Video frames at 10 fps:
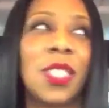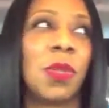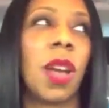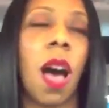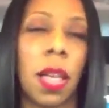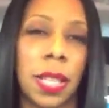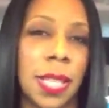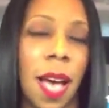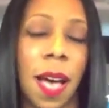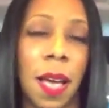to it all the
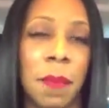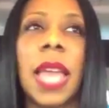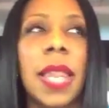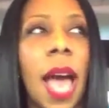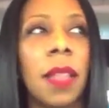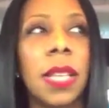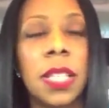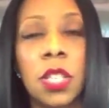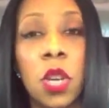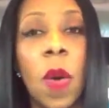time. Now
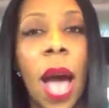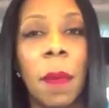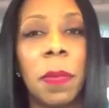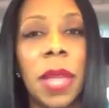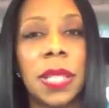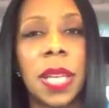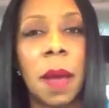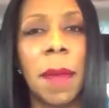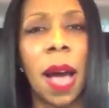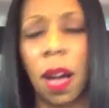this new album that's
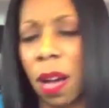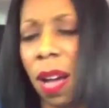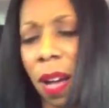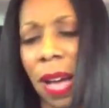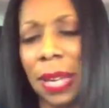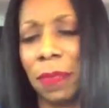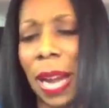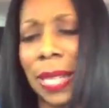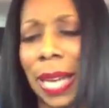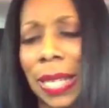come out, I didn't
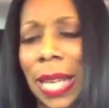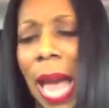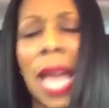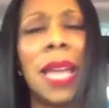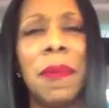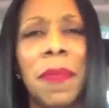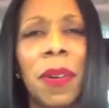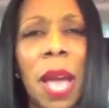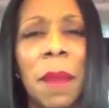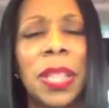write down the name.
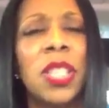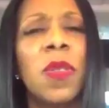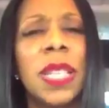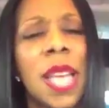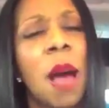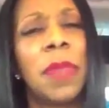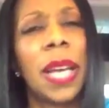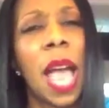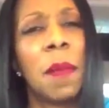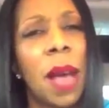Okay, but the newest album that
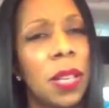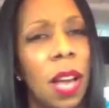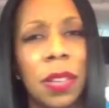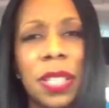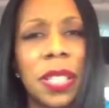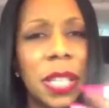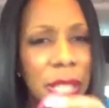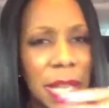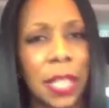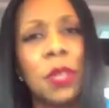came out, y'all just look and
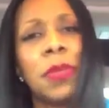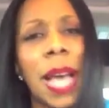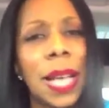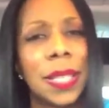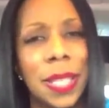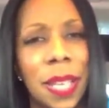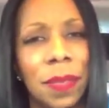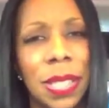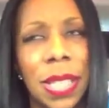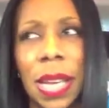say
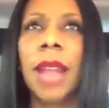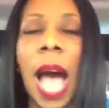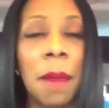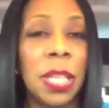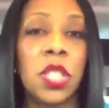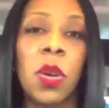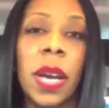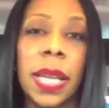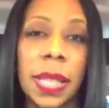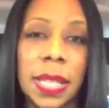2017. I'm
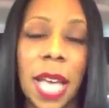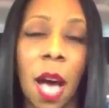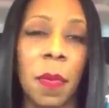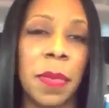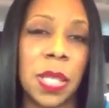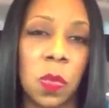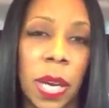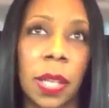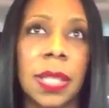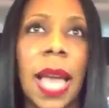enjoying this album as
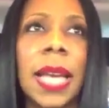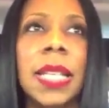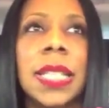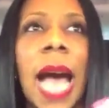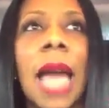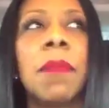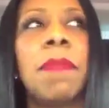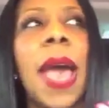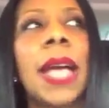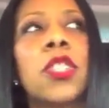well. It's like he's
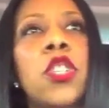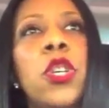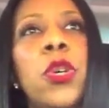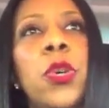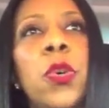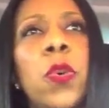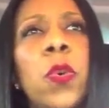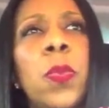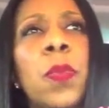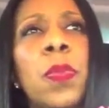gotten back
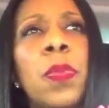to...